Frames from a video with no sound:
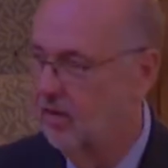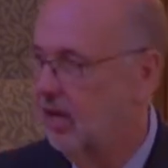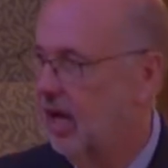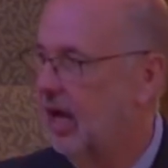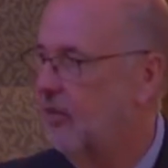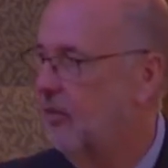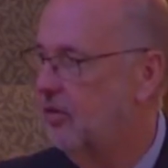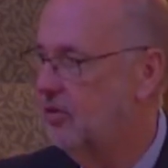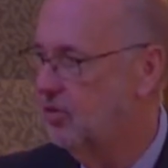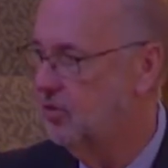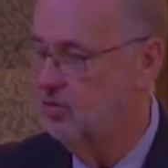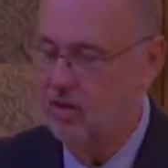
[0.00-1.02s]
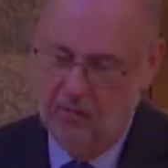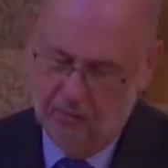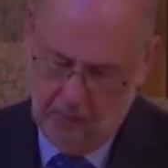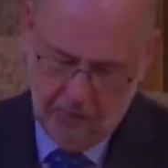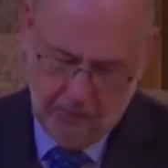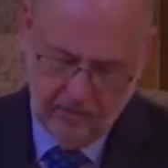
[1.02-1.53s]
uh, which, the,
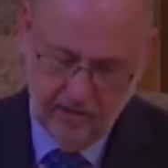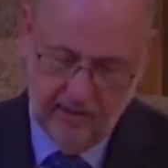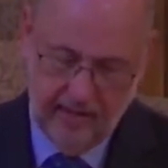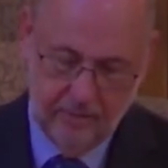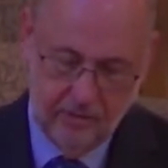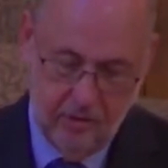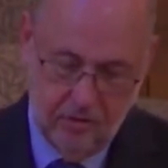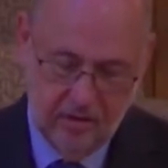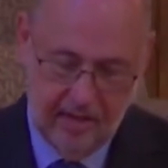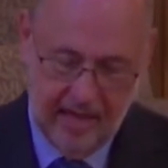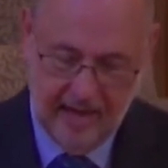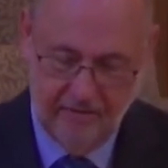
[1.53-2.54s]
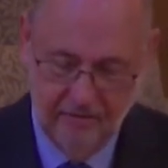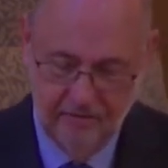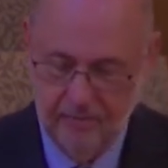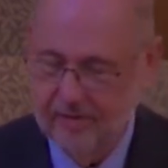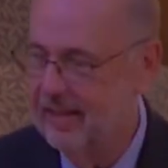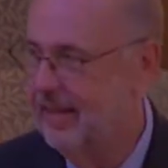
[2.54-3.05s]
which the games used to have,
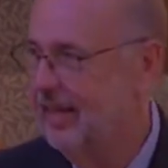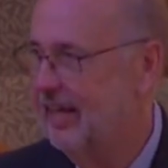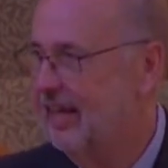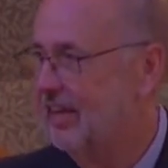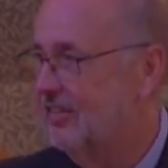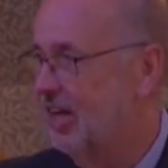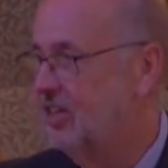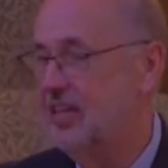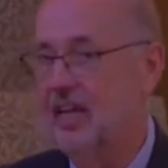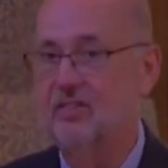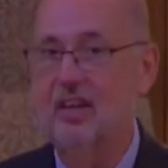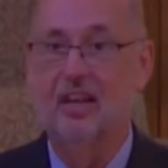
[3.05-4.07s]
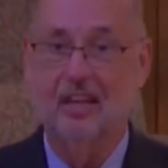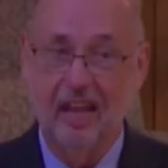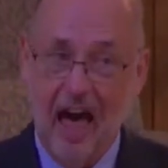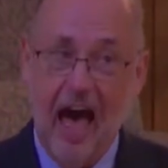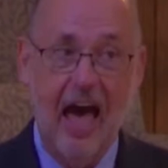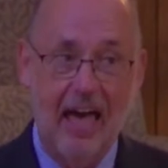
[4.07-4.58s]
such as
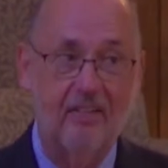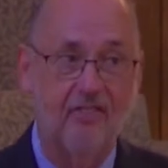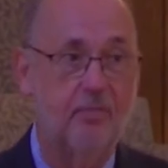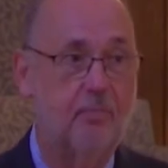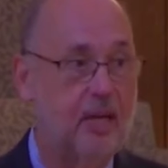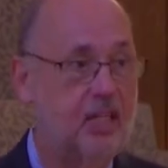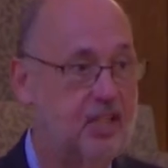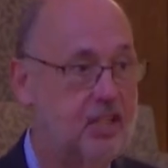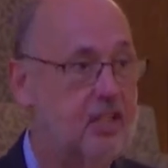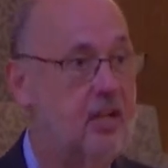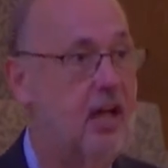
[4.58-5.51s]
live pigeon,